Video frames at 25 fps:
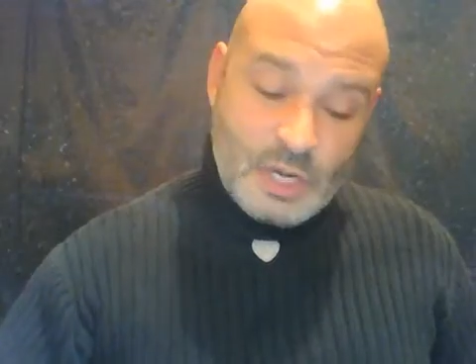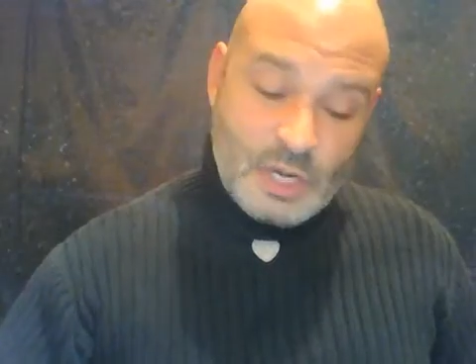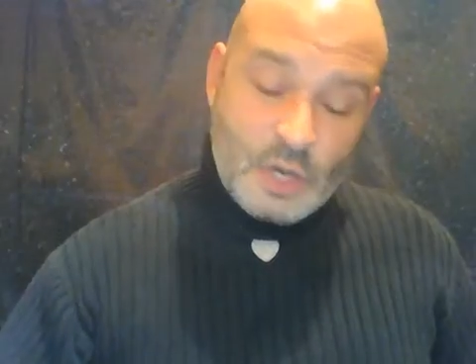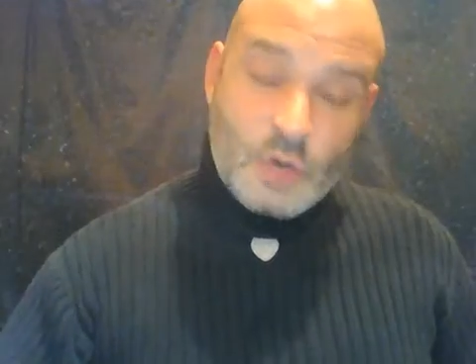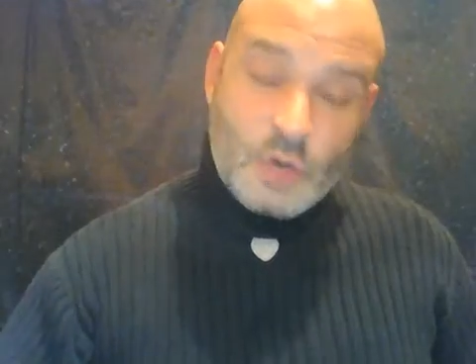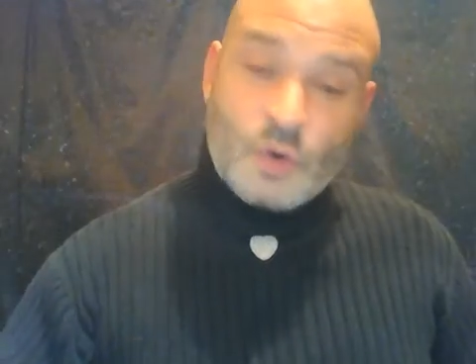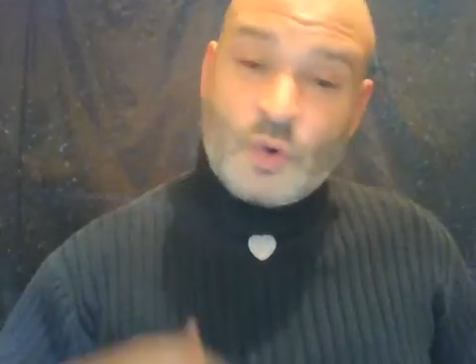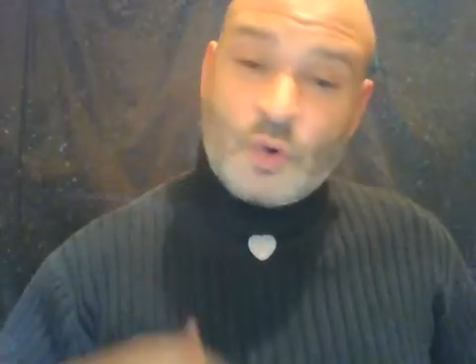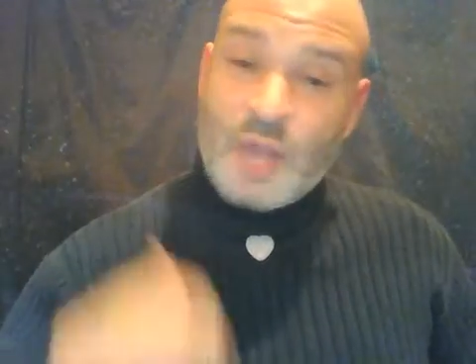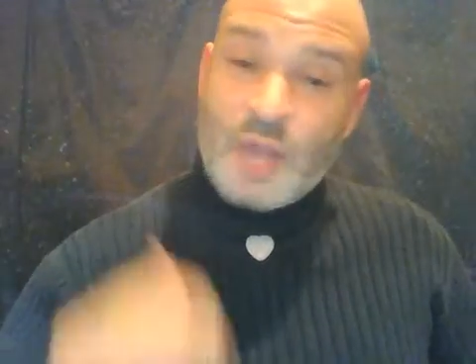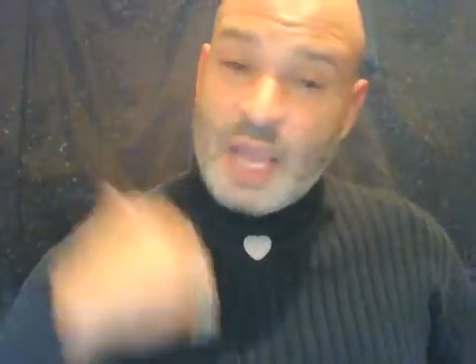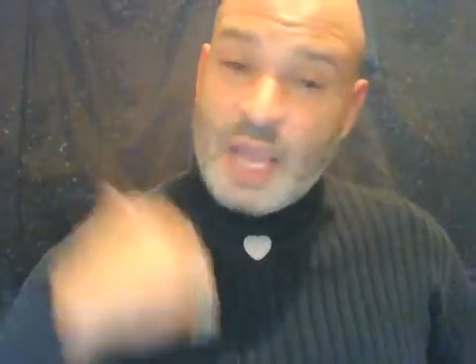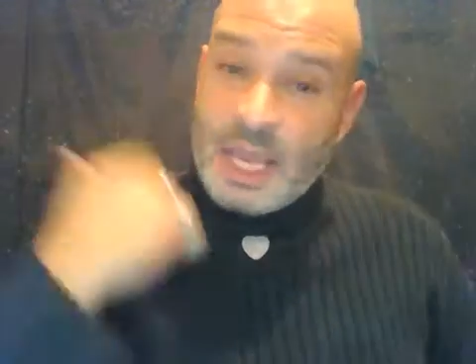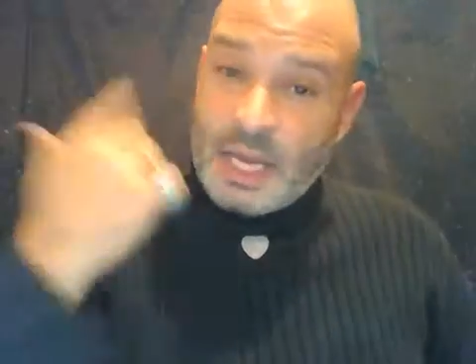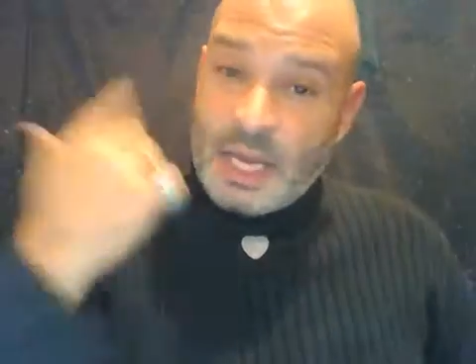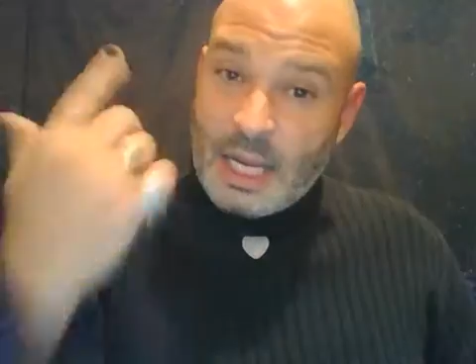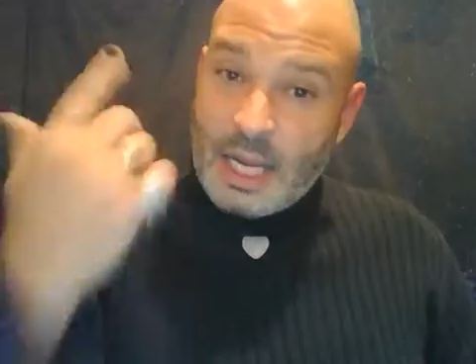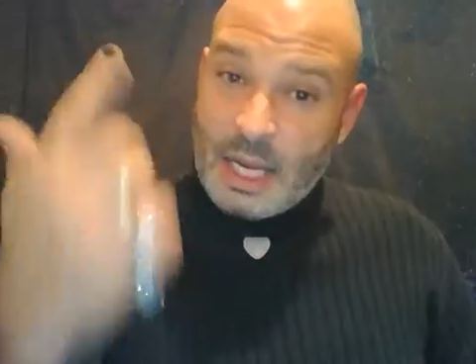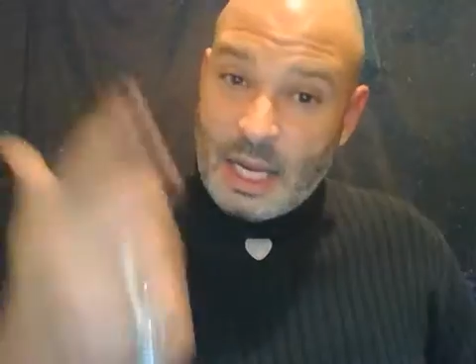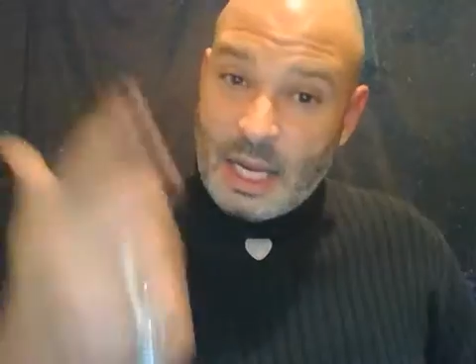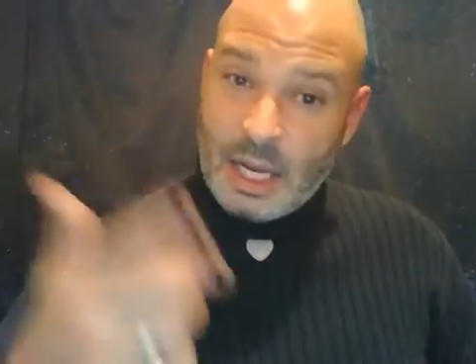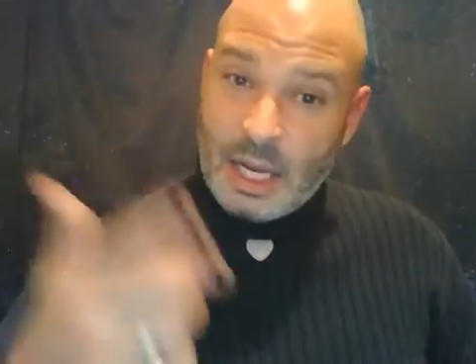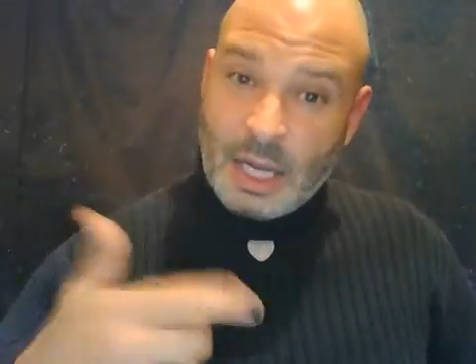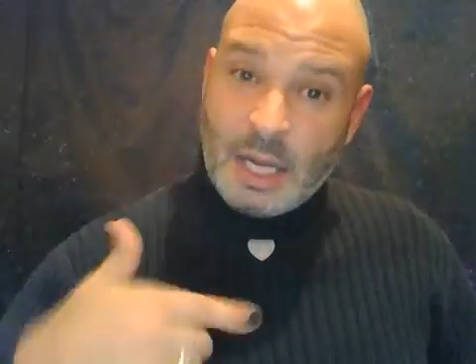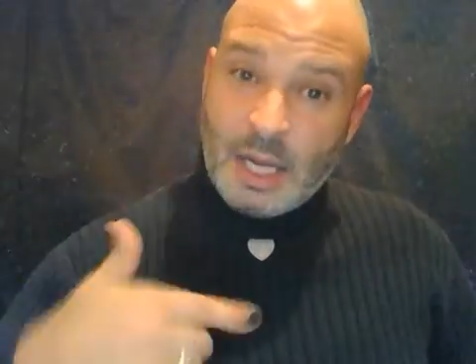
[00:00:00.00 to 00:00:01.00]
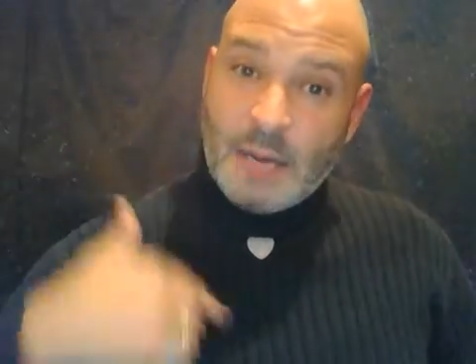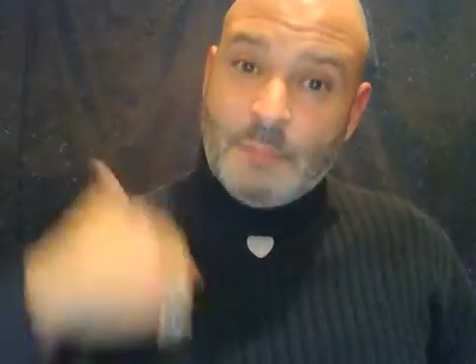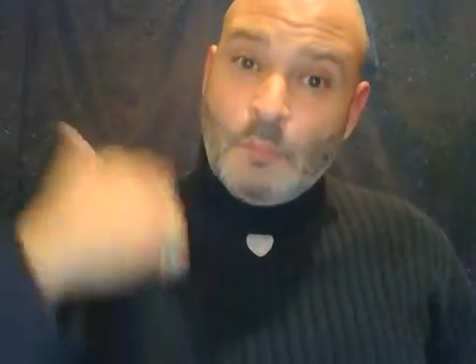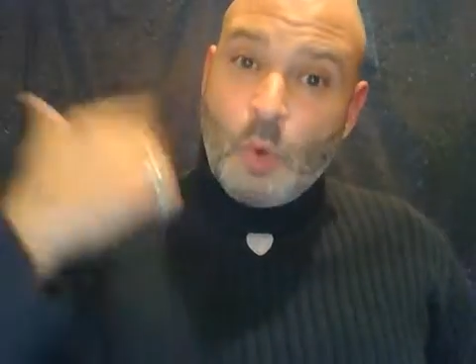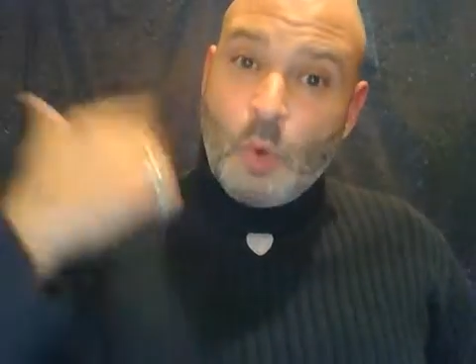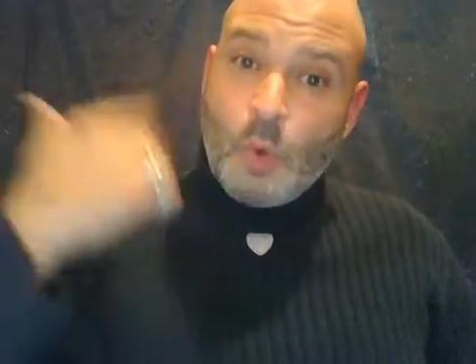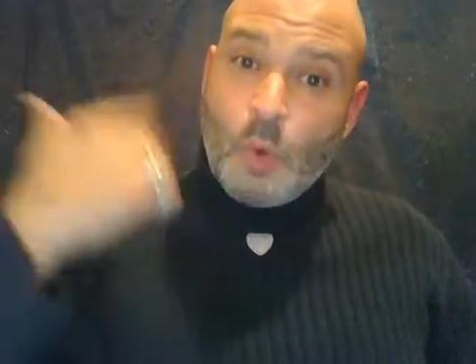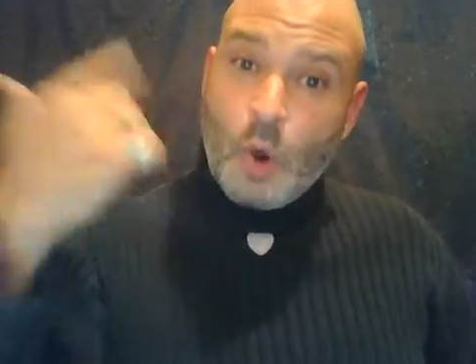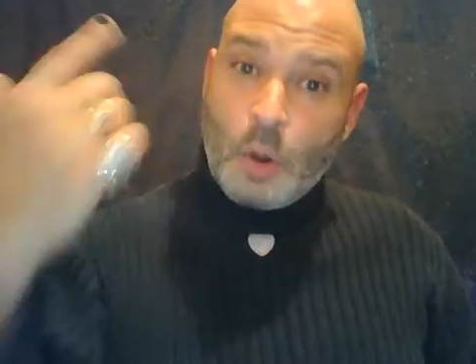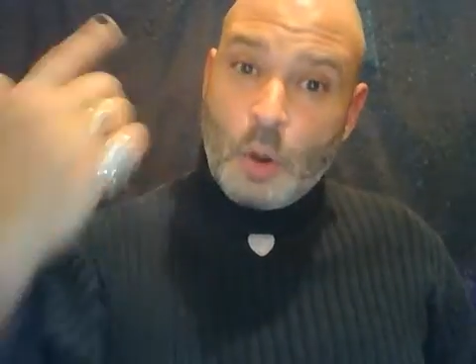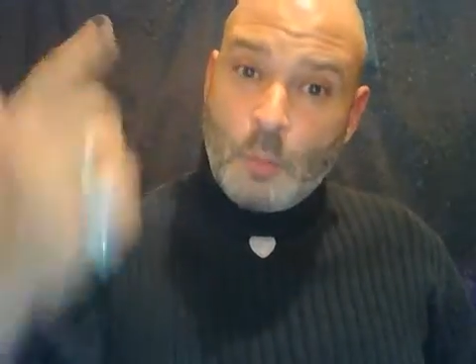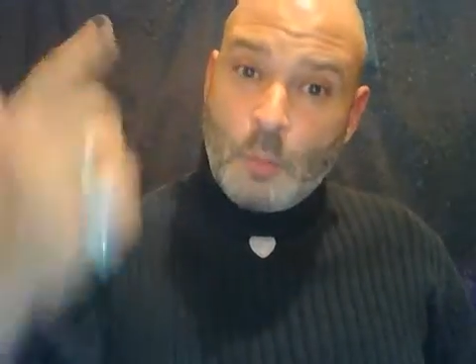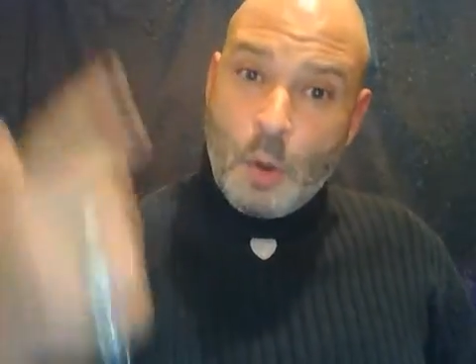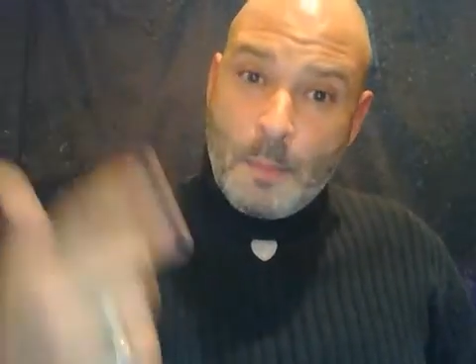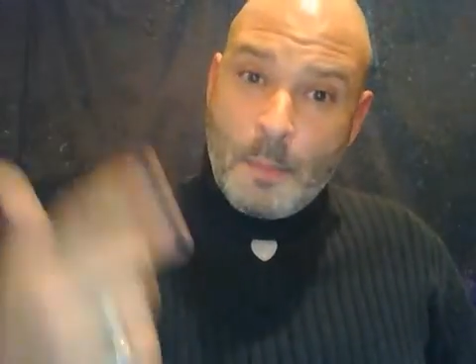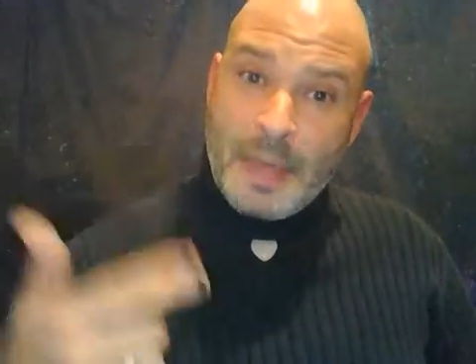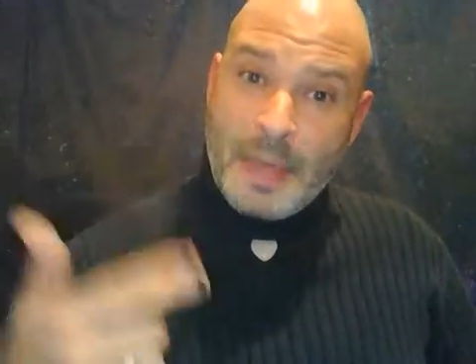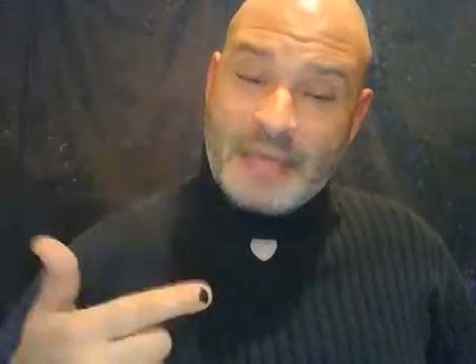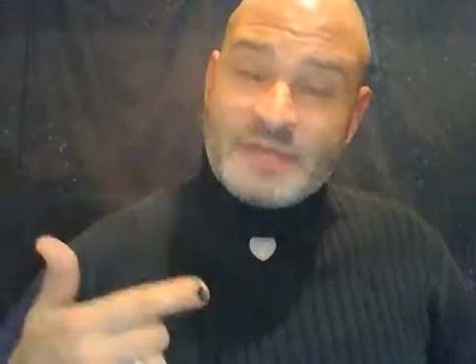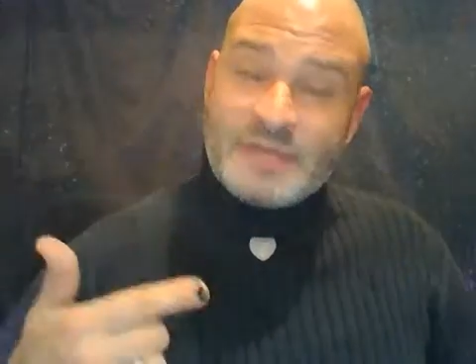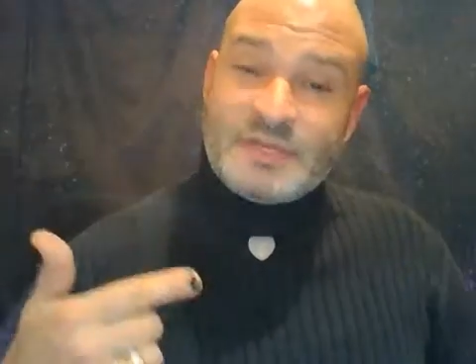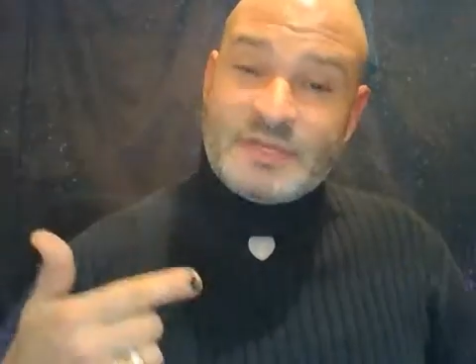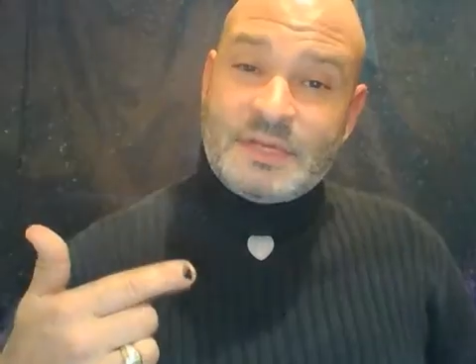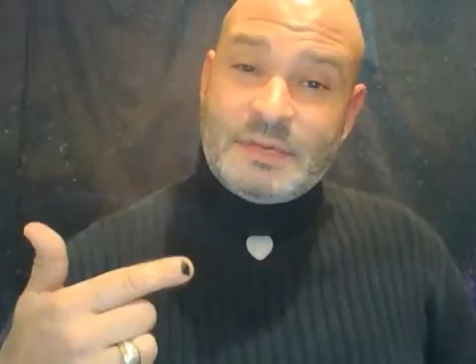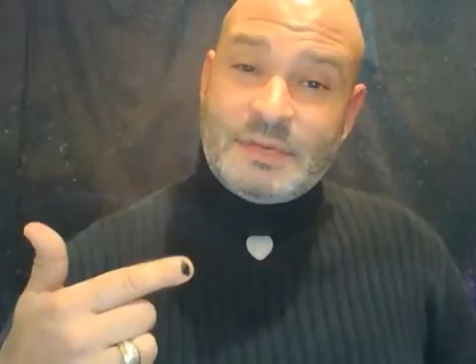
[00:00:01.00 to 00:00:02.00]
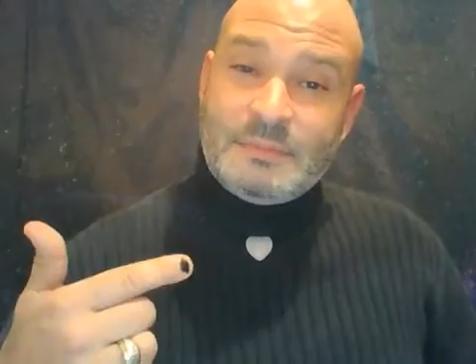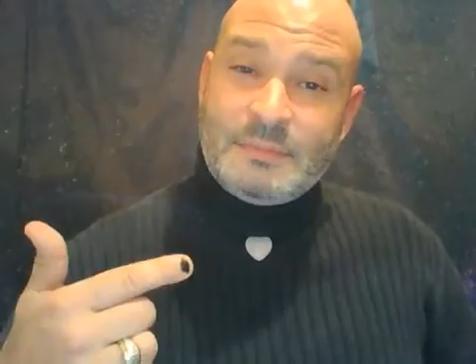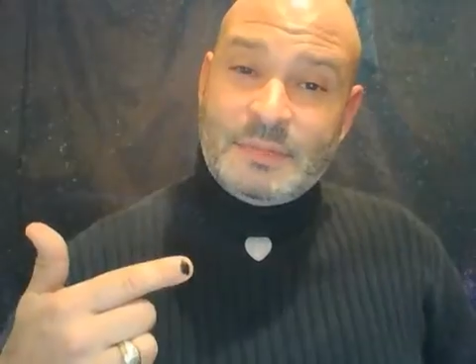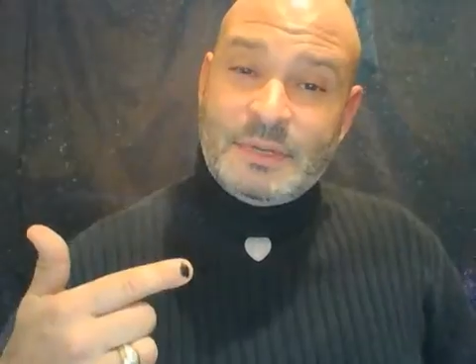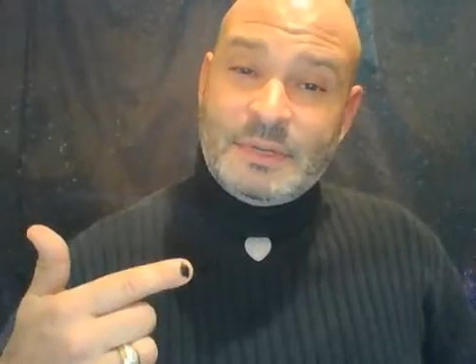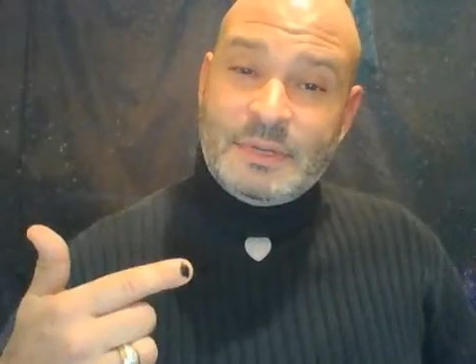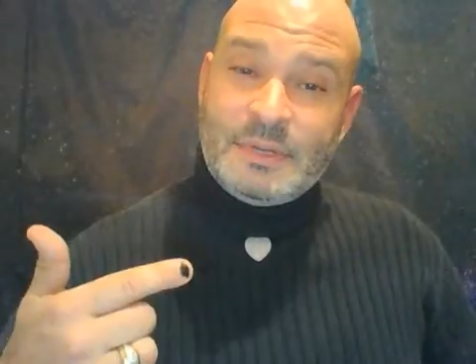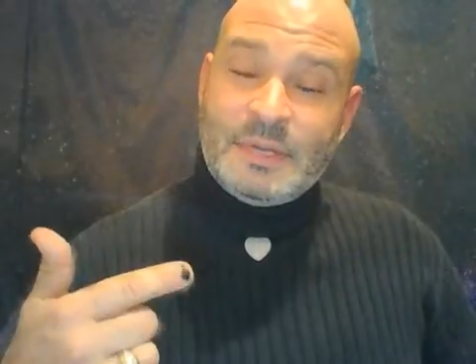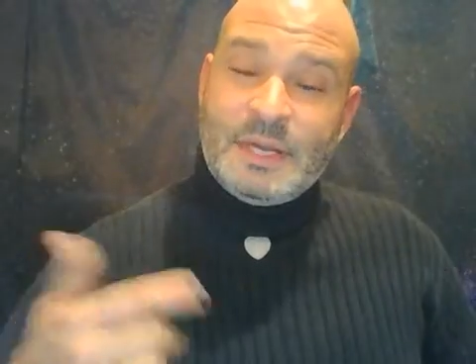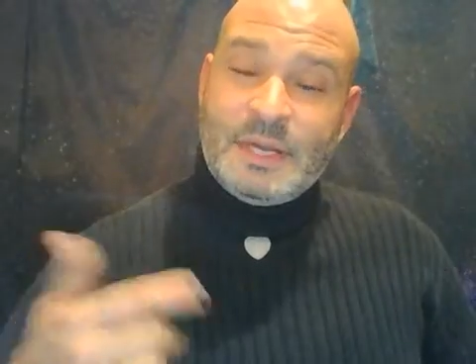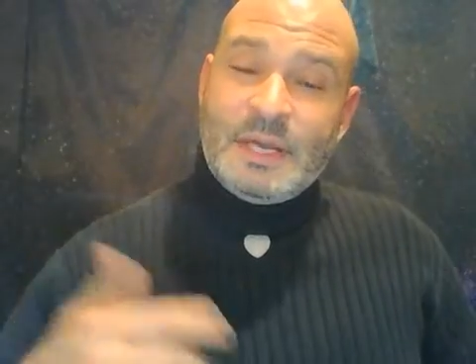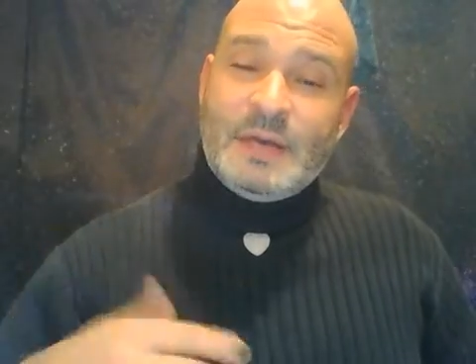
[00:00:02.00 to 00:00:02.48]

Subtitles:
creating more momentum